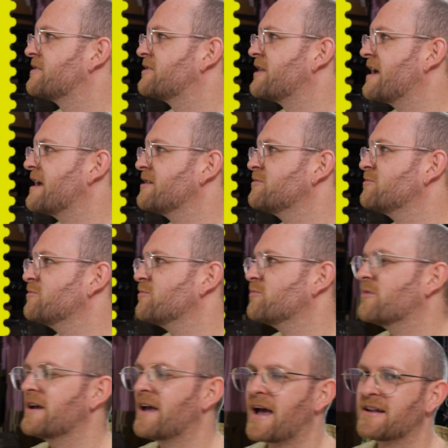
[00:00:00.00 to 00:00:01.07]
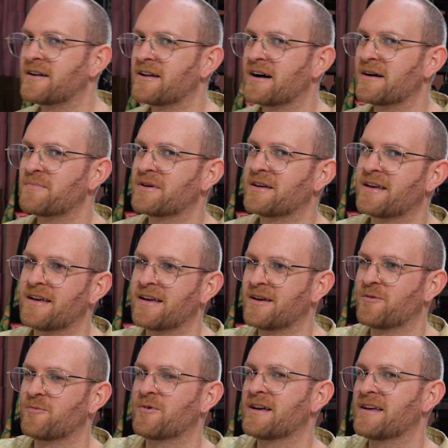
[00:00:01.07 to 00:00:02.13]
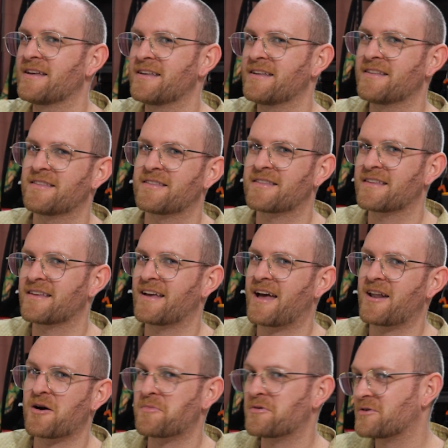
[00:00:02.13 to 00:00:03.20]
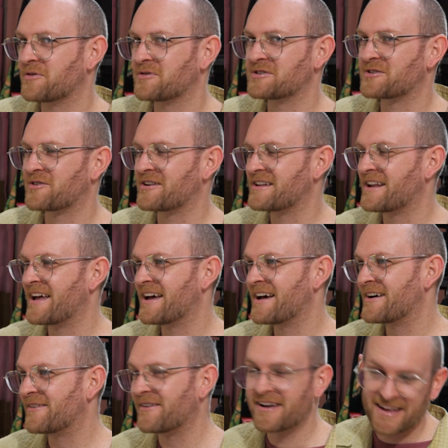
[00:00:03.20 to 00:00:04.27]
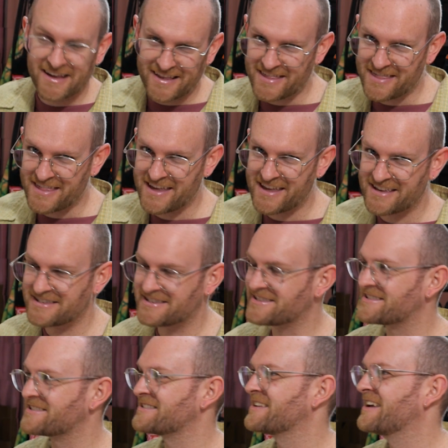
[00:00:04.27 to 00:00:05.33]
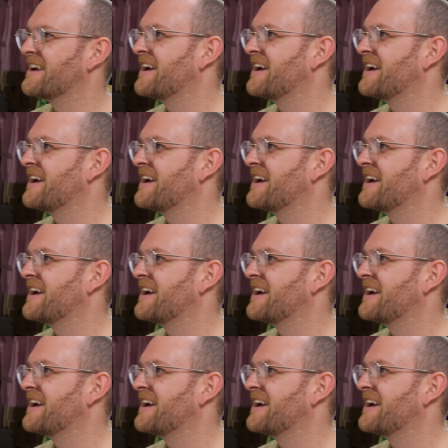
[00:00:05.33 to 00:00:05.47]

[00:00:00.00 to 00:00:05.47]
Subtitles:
then we ended up with, and I'll put it on the screen now, this.